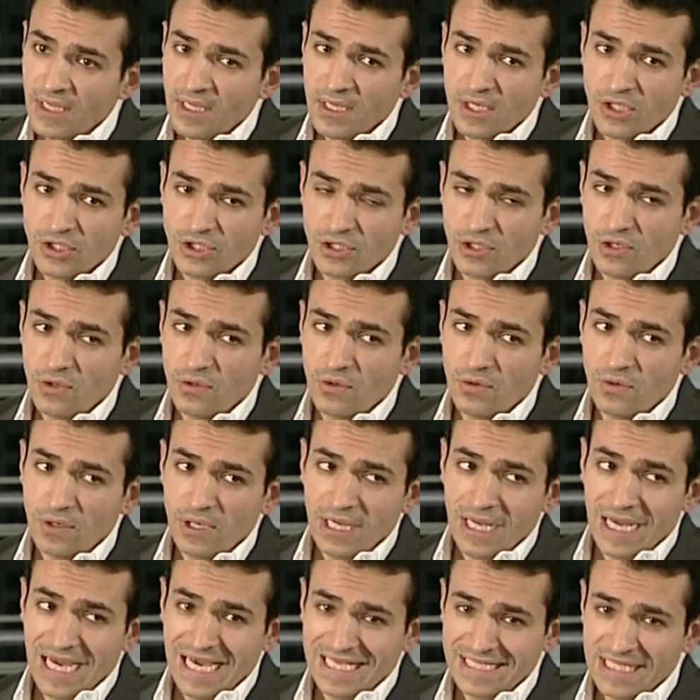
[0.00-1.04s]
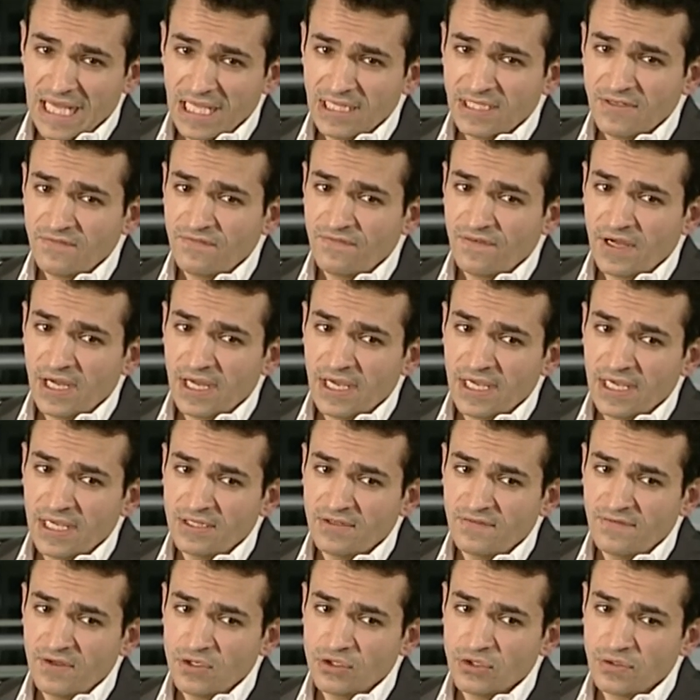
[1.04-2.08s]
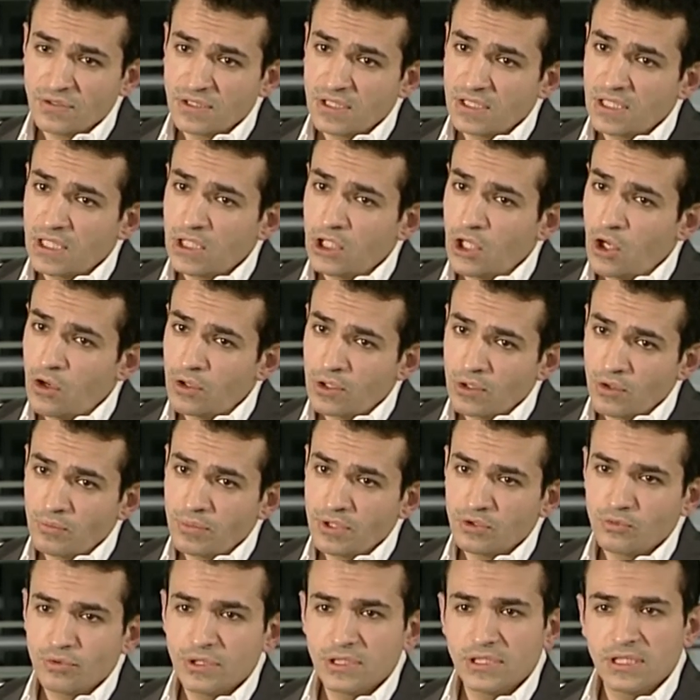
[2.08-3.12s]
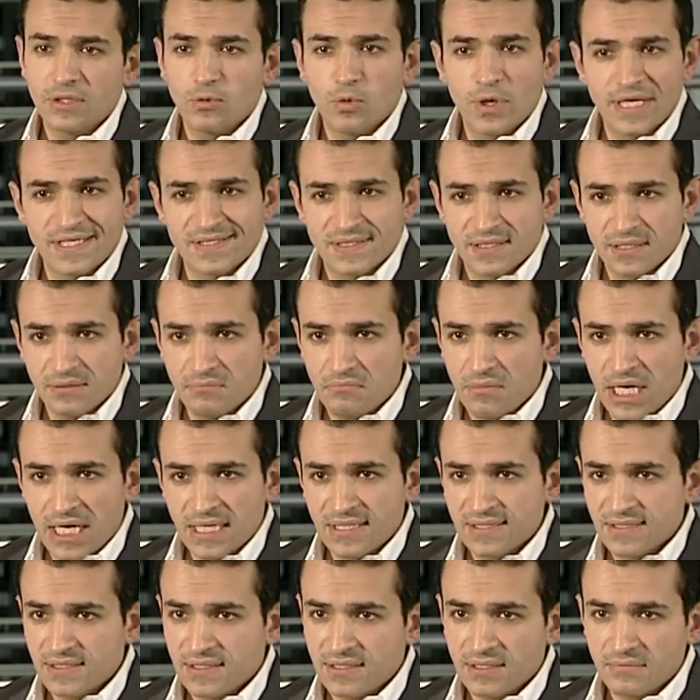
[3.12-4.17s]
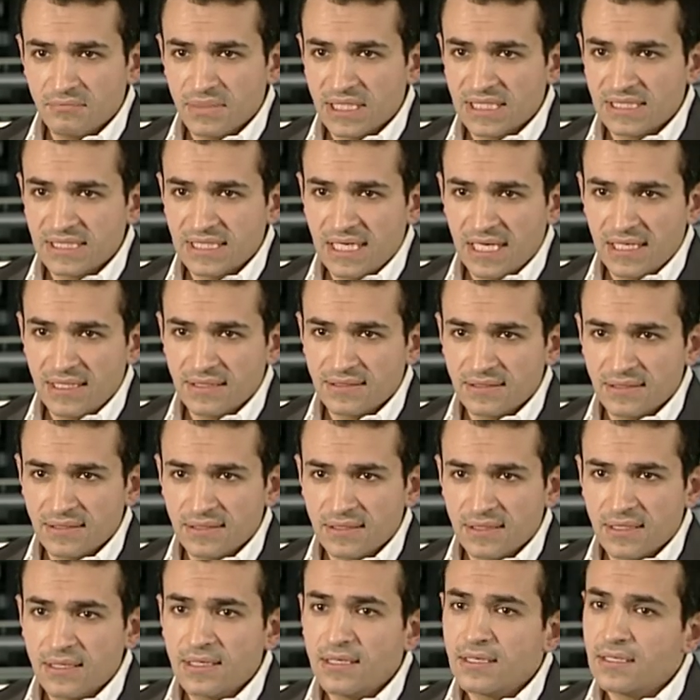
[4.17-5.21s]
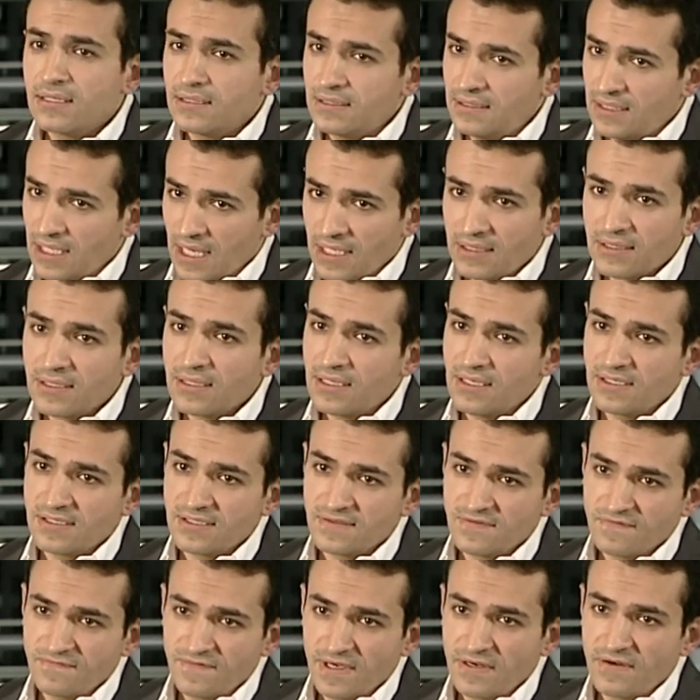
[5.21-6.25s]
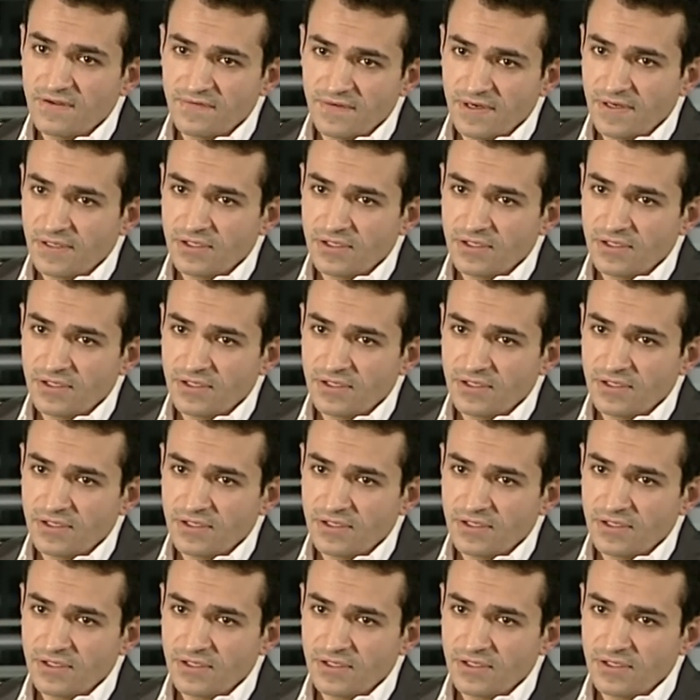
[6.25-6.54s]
So identifying individuals that are local but with a Western mindset and mentality, that is very, very